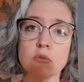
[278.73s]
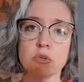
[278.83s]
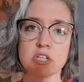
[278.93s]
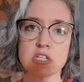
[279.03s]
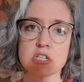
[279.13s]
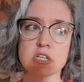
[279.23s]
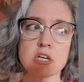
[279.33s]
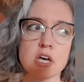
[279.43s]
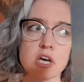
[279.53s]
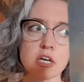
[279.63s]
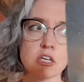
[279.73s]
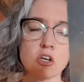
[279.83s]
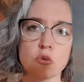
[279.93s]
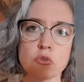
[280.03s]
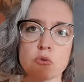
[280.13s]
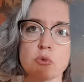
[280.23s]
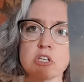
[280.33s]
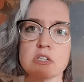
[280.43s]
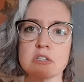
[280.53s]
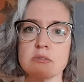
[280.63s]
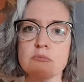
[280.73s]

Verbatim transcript: We need to, you know that we